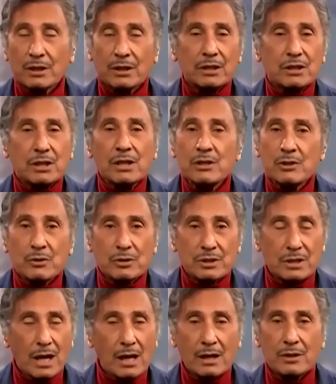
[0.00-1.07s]
to continue,
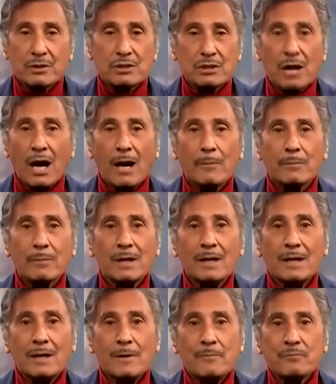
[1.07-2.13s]
it's not going to stop.
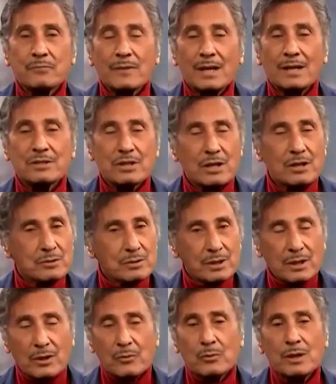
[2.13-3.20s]
And so
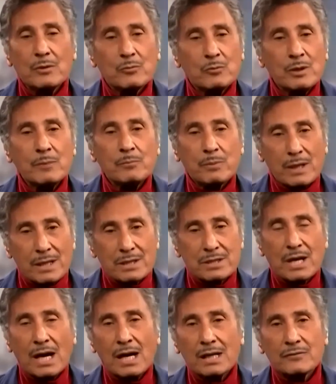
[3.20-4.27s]
we, we praise
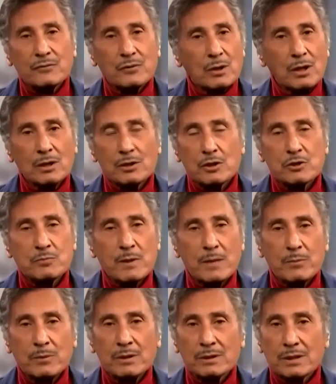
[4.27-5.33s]
God for all those
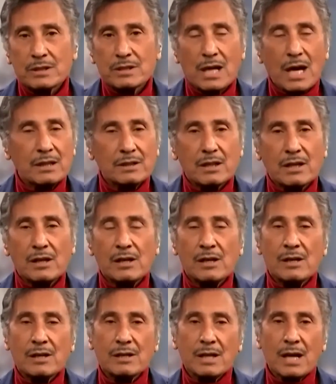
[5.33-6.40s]
people. They signed the
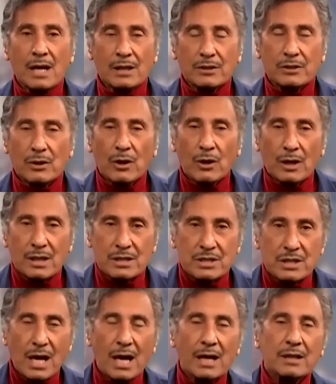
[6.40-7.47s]
card, they all are
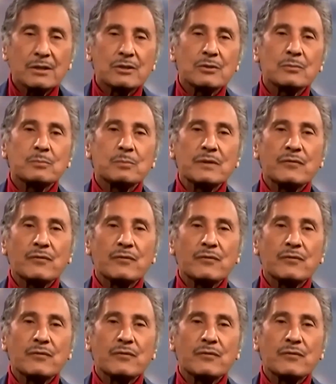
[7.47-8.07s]
signed to be